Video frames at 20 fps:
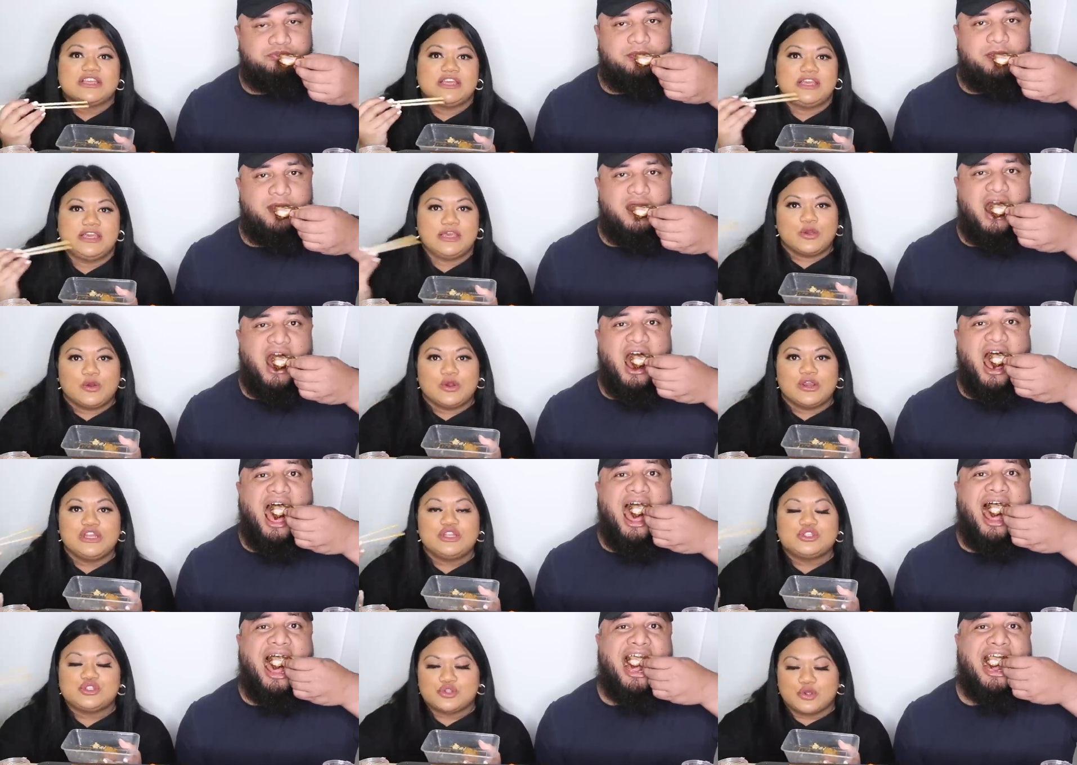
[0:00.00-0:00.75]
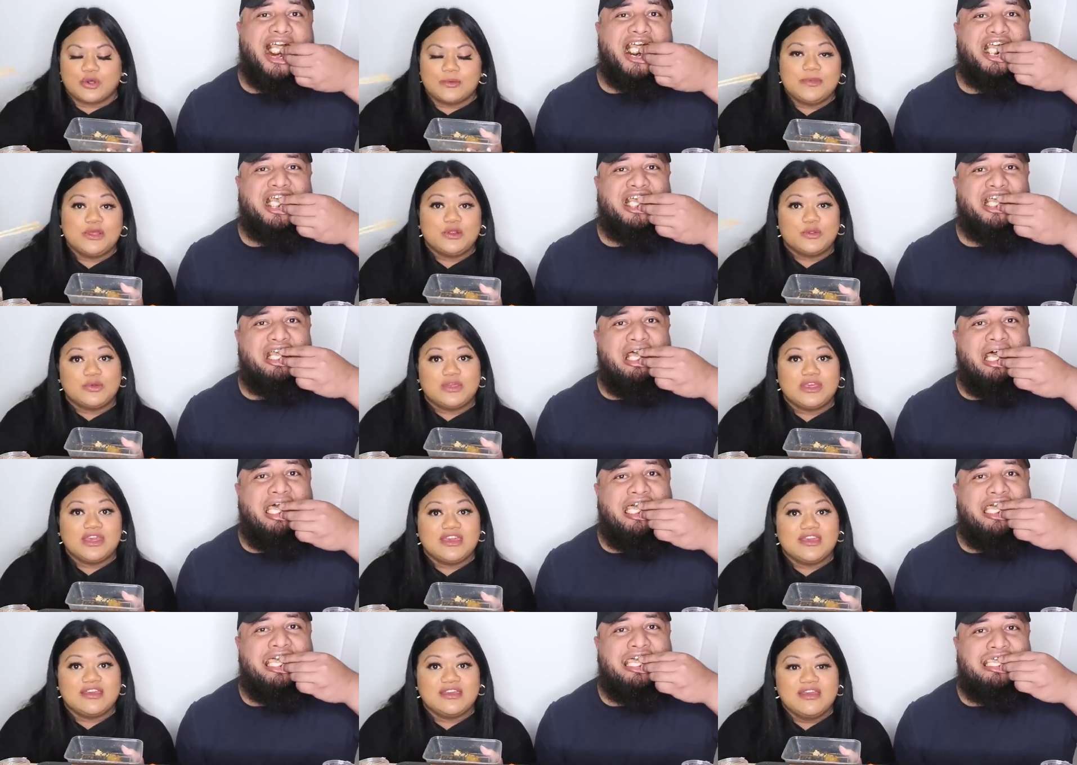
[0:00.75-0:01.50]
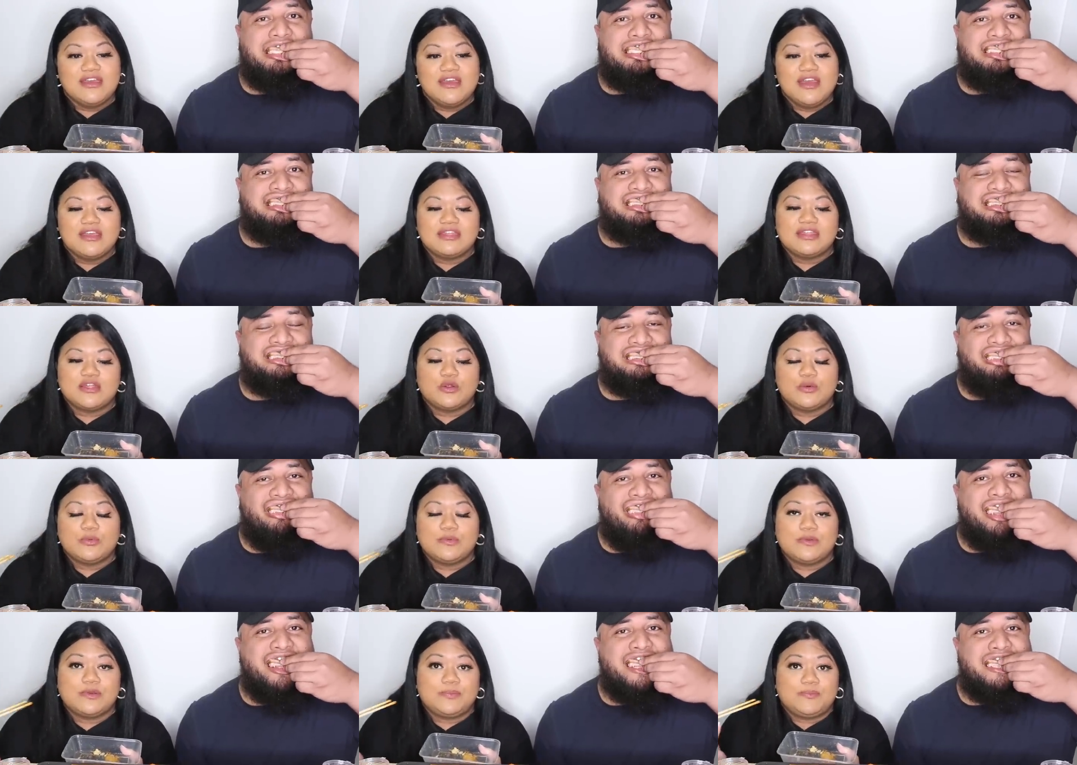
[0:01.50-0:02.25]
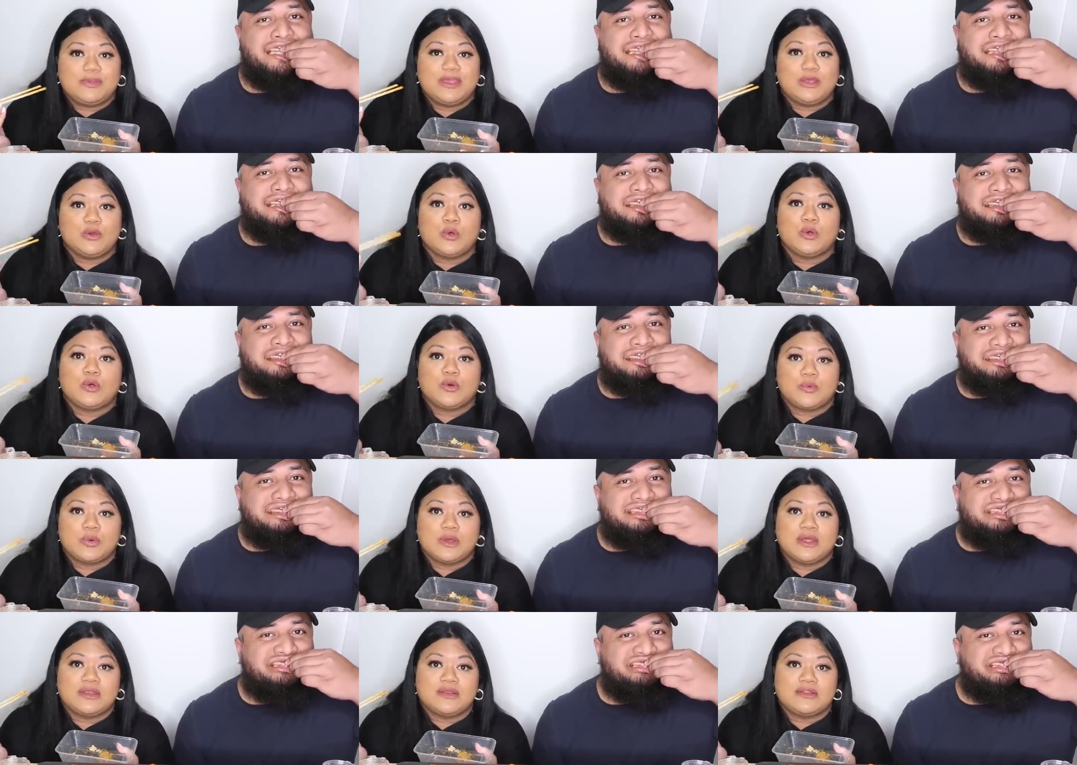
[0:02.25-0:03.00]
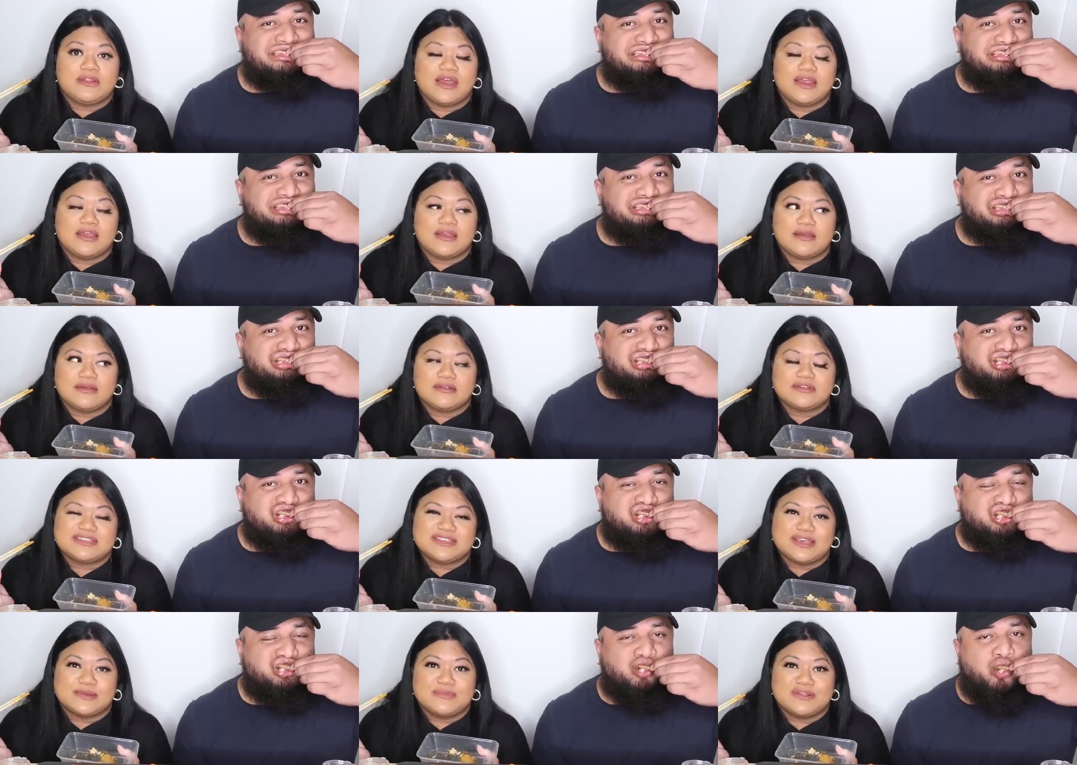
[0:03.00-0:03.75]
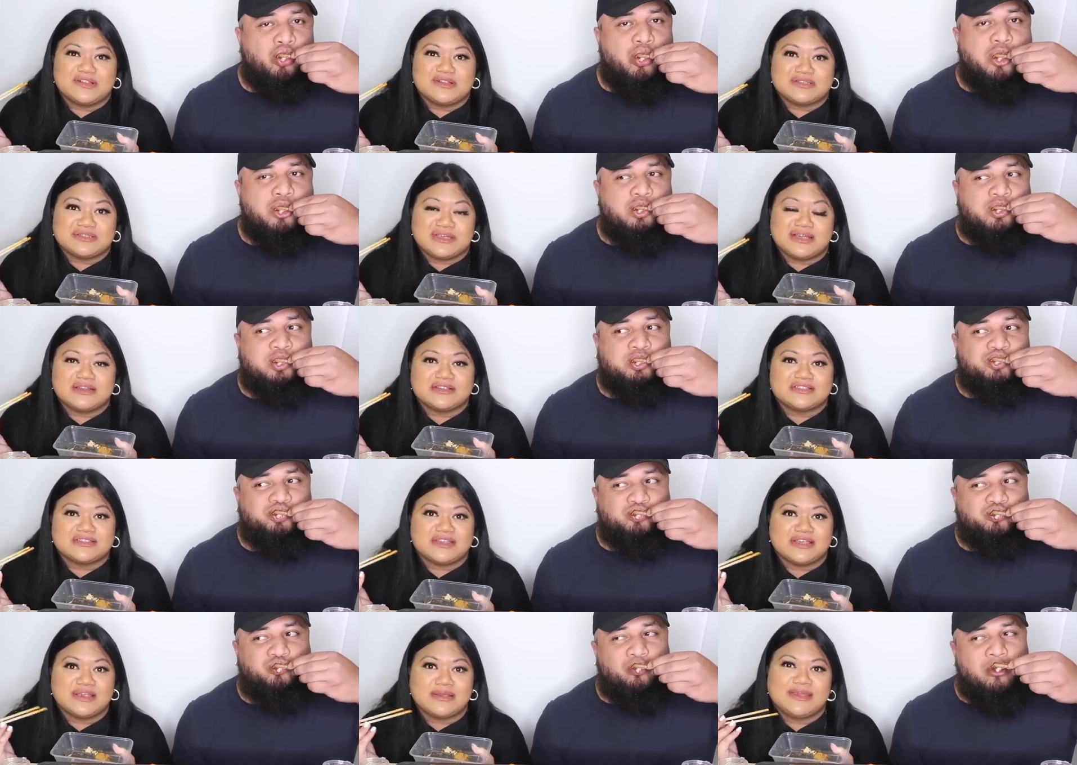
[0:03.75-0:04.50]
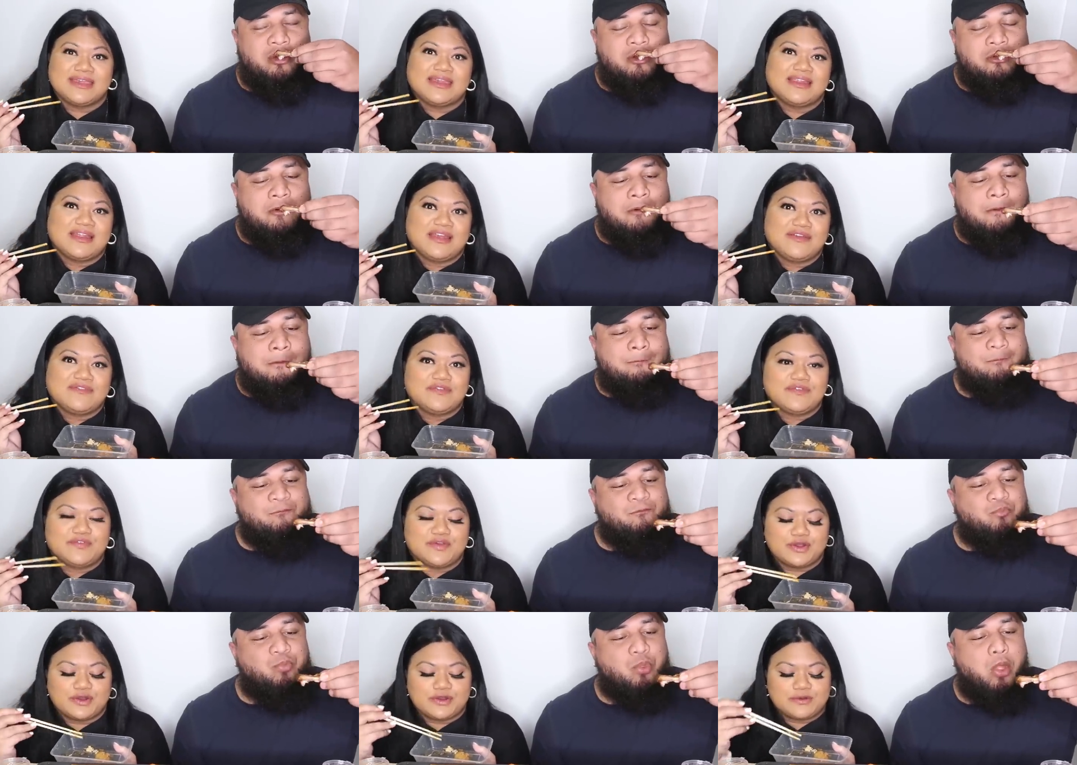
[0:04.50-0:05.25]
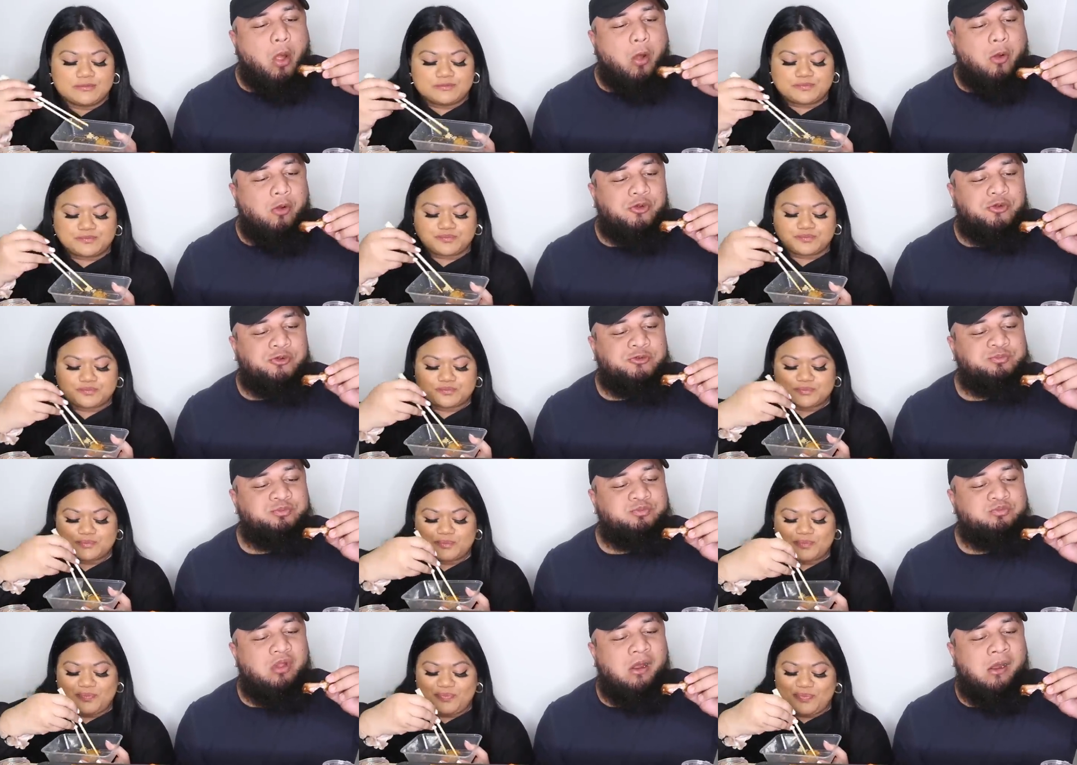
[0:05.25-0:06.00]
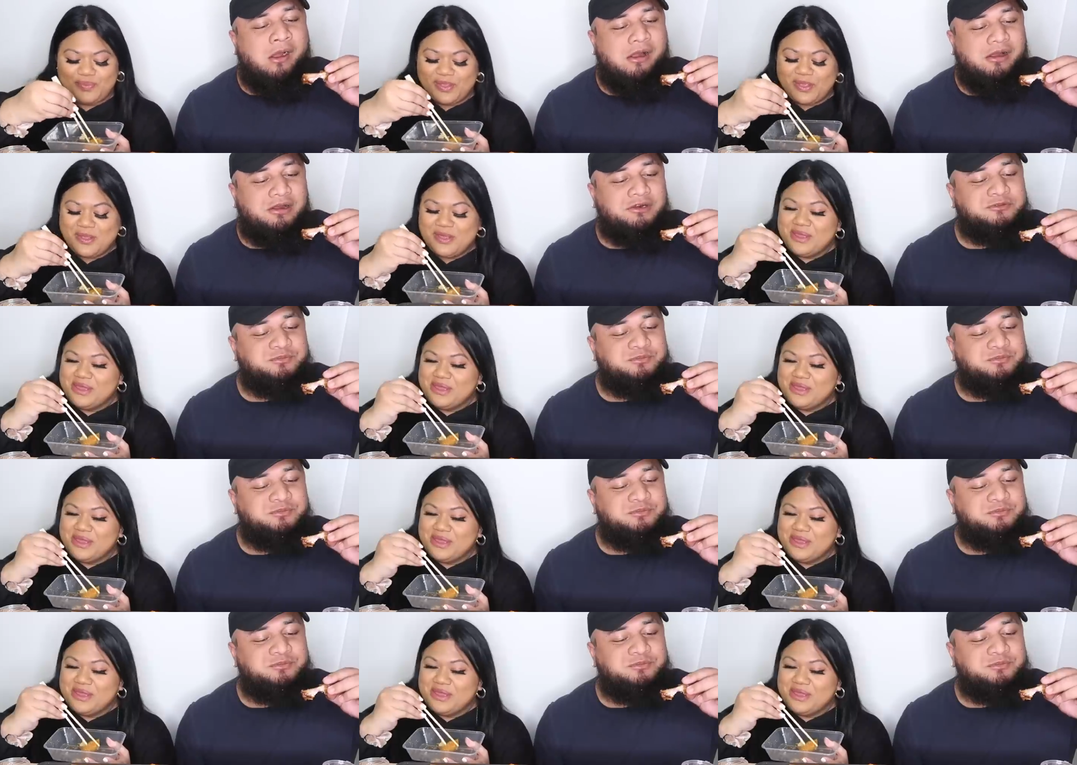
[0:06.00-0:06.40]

Speaker 1: he already saw me looking that it would be awkward like 10 minutes later say can i have a photo